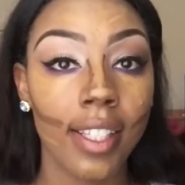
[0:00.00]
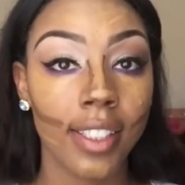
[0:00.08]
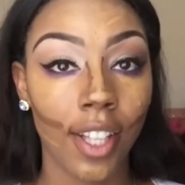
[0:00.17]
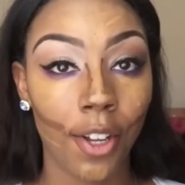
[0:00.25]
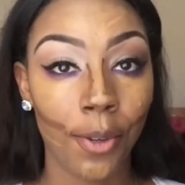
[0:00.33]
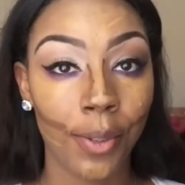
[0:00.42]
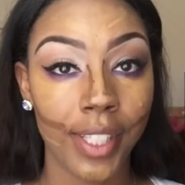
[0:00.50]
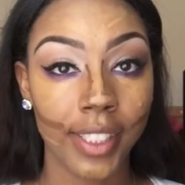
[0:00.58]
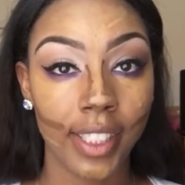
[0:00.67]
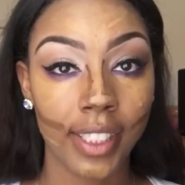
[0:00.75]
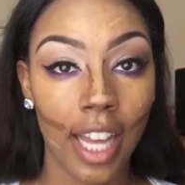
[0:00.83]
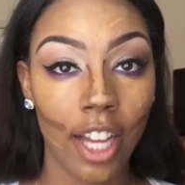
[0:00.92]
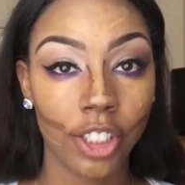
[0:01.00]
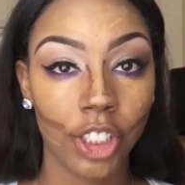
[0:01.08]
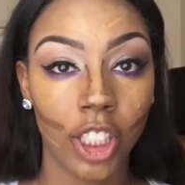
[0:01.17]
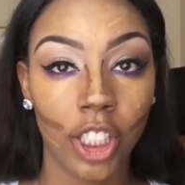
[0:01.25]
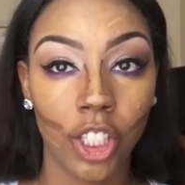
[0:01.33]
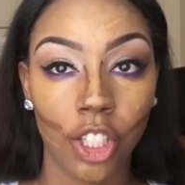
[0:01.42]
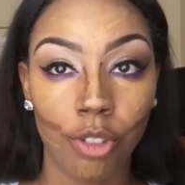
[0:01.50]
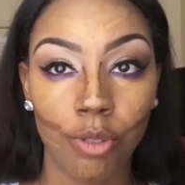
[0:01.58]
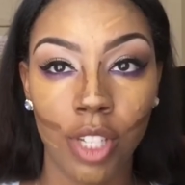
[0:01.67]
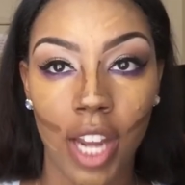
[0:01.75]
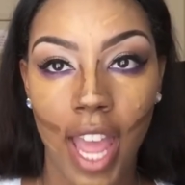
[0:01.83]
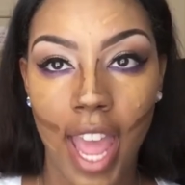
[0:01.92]
So this is how it should look. You
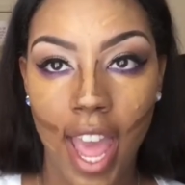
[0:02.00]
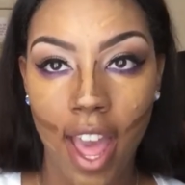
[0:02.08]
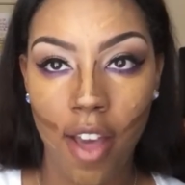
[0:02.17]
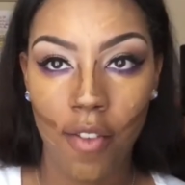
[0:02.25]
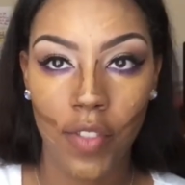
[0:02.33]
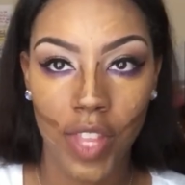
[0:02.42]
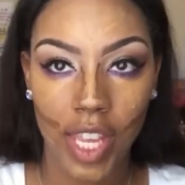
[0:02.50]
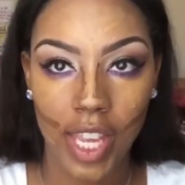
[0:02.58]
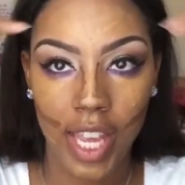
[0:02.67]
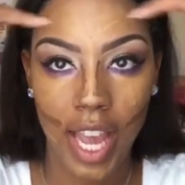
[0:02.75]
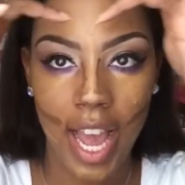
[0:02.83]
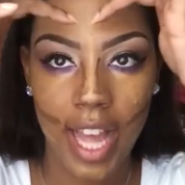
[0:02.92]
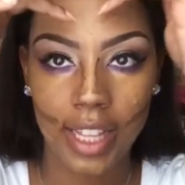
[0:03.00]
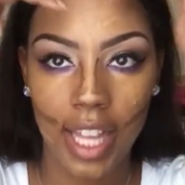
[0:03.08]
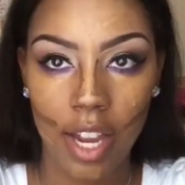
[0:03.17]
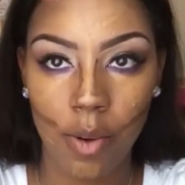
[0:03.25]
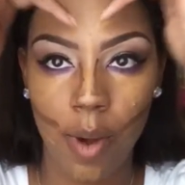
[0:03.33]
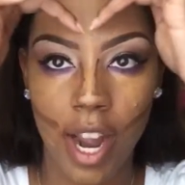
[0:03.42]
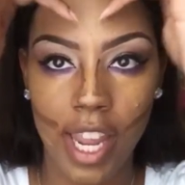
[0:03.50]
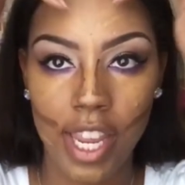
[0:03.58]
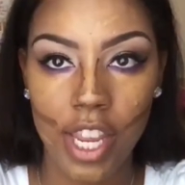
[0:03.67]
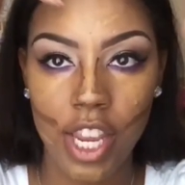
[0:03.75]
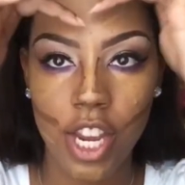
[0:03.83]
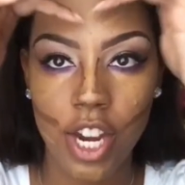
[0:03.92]
should have the highlight right
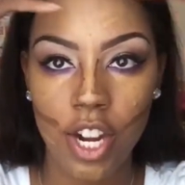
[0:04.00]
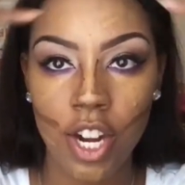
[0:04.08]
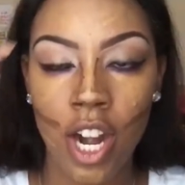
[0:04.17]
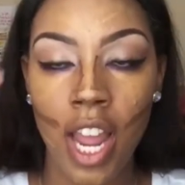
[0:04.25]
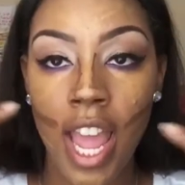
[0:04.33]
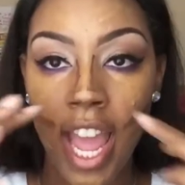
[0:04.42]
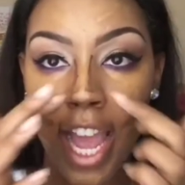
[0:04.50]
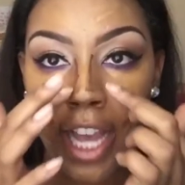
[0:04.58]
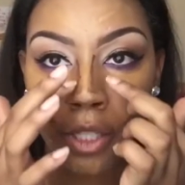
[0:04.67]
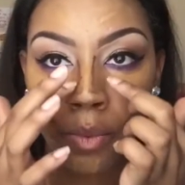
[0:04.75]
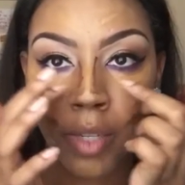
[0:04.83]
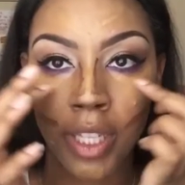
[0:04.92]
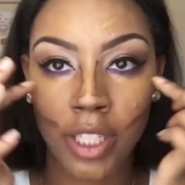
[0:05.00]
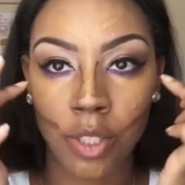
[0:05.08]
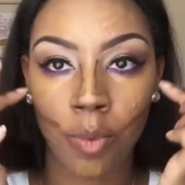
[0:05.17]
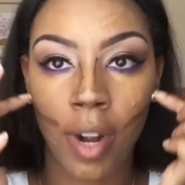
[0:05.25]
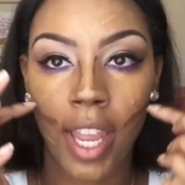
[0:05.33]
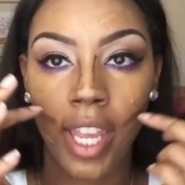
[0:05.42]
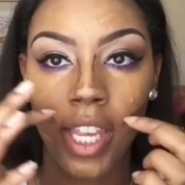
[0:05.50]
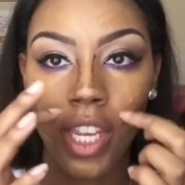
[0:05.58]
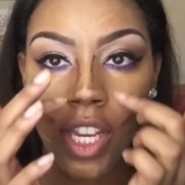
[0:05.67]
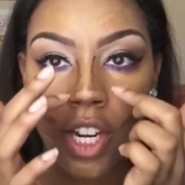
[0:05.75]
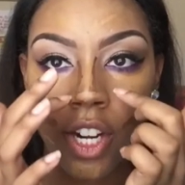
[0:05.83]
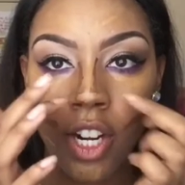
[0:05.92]
here, as well as right
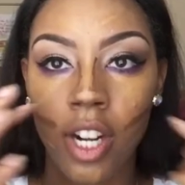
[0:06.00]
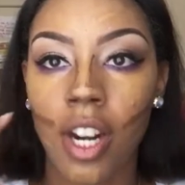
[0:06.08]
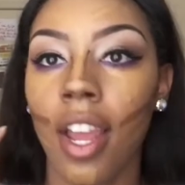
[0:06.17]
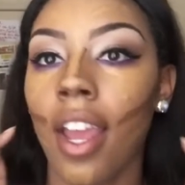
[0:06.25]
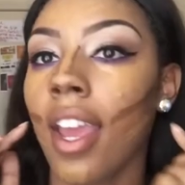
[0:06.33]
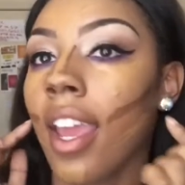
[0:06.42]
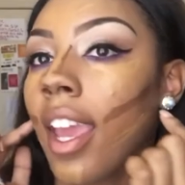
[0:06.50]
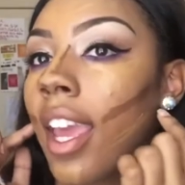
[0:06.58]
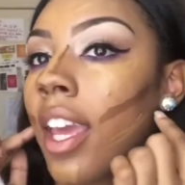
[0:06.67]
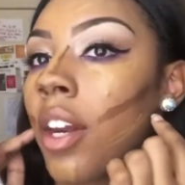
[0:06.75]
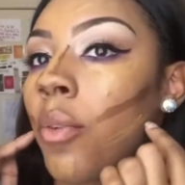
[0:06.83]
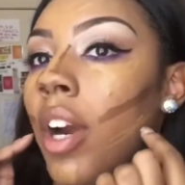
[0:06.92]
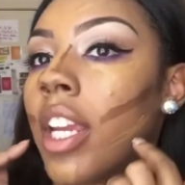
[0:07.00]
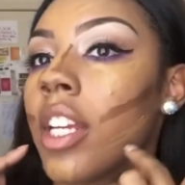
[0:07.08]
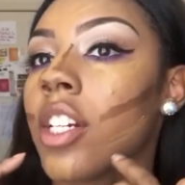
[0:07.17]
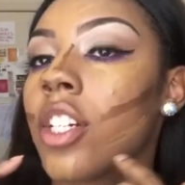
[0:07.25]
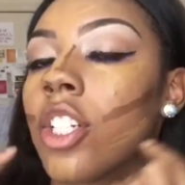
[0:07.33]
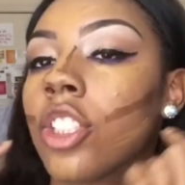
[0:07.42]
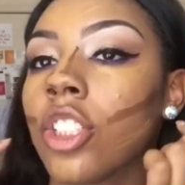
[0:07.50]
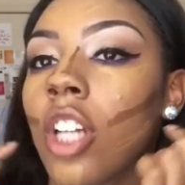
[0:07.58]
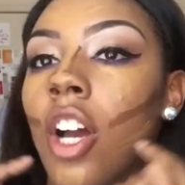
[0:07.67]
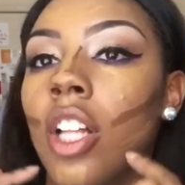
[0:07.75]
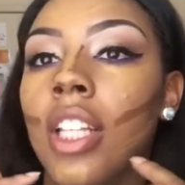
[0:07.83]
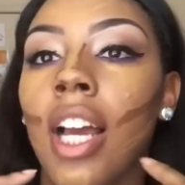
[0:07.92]
here, and right here in your
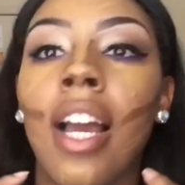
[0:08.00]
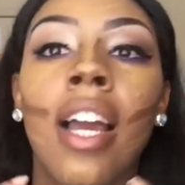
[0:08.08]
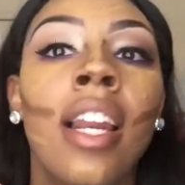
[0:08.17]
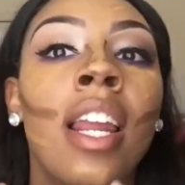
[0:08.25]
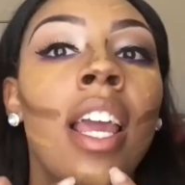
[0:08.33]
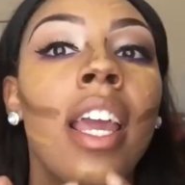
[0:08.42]
jawline,